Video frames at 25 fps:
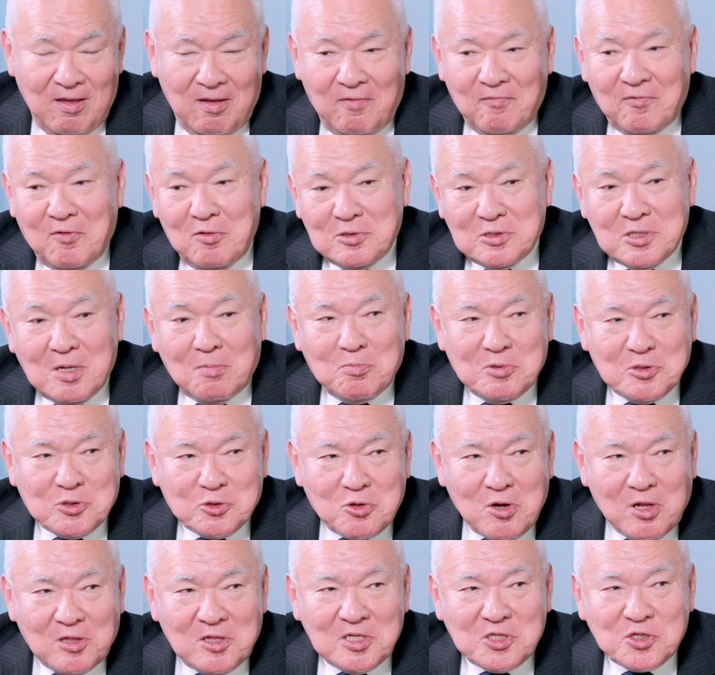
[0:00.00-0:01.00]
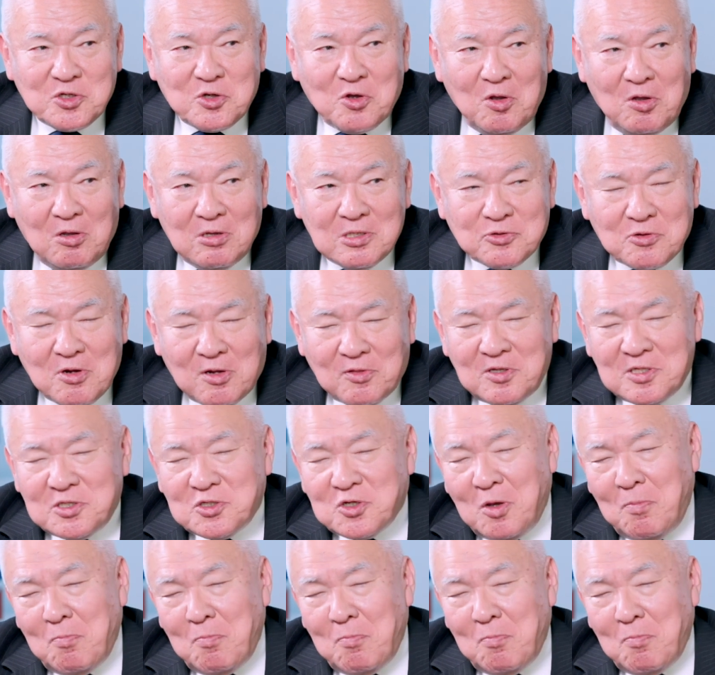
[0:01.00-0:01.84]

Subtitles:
For example, strategic